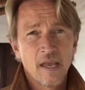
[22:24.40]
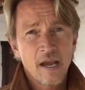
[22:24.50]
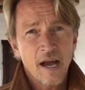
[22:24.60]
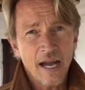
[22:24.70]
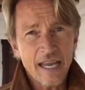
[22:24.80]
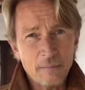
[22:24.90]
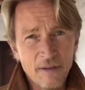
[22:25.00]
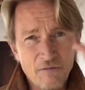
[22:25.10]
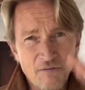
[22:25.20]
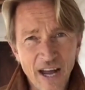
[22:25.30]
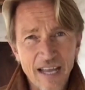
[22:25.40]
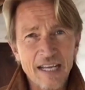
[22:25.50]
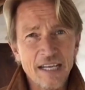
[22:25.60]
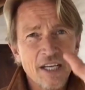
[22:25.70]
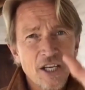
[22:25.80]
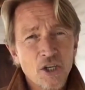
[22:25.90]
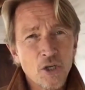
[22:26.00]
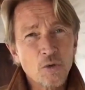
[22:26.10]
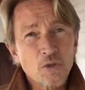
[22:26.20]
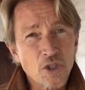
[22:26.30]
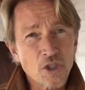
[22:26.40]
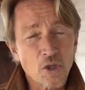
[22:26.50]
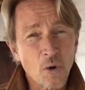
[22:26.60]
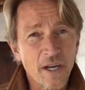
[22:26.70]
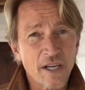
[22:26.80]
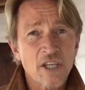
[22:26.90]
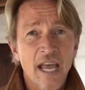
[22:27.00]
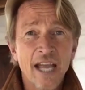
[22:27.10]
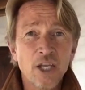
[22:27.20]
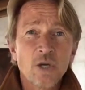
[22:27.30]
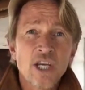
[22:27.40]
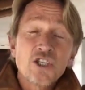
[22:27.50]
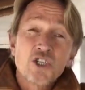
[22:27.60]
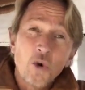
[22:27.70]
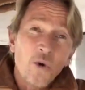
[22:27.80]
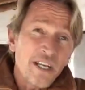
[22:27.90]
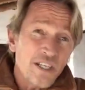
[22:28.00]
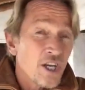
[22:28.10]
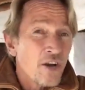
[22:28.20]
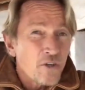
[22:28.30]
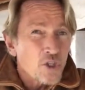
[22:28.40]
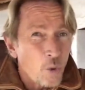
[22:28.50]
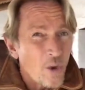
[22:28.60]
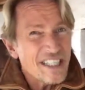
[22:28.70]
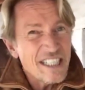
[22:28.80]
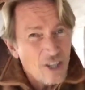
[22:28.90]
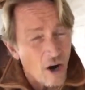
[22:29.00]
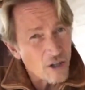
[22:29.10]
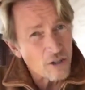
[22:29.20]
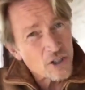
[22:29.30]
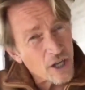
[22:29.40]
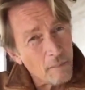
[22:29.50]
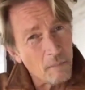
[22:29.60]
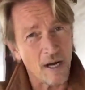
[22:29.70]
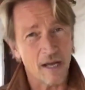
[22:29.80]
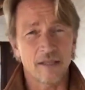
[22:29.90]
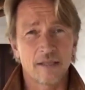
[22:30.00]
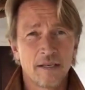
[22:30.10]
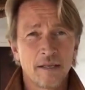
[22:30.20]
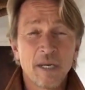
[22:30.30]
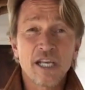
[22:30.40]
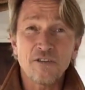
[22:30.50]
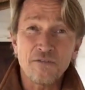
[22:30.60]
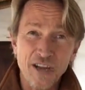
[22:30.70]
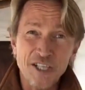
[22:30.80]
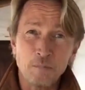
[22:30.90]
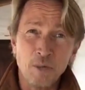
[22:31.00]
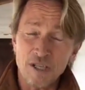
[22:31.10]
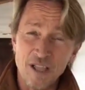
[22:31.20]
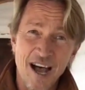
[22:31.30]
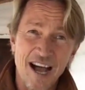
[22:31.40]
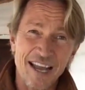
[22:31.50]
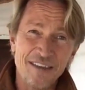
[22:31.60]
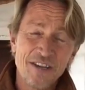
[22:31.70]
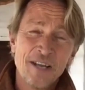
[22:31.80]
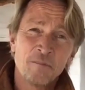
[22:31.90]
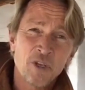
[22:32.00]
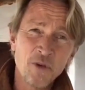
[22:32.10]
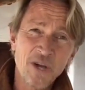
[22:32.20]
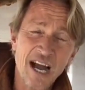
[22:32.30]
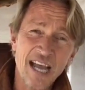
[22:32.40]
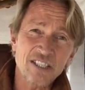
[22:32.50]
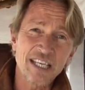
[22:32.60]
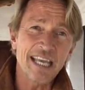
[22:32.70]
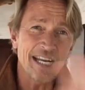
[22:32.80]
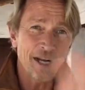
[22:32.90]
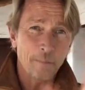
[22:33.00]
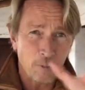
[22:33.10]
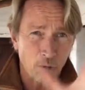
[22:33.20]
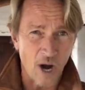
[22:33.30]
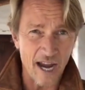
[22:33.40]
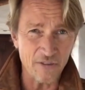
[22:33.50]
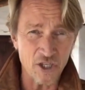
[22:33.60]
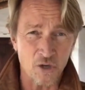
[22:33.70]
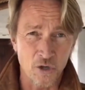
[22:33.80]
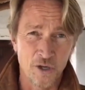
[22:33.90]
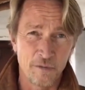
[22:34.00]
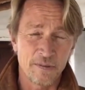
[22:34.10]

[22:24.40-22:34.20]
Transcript: I am inviting you to join us, and you can join us for $20 a month. Because of Facebook Live, you guys can get in a private group